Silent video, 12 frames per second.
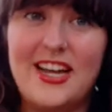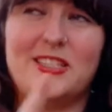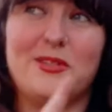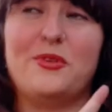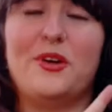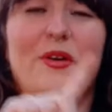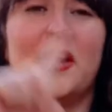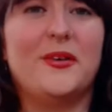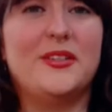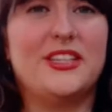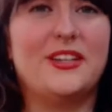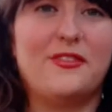as a
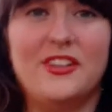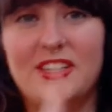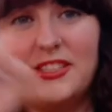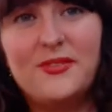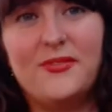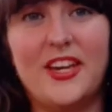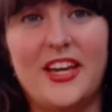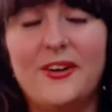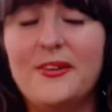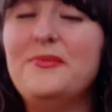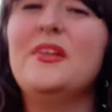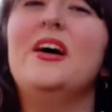prerequisite for this
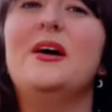video,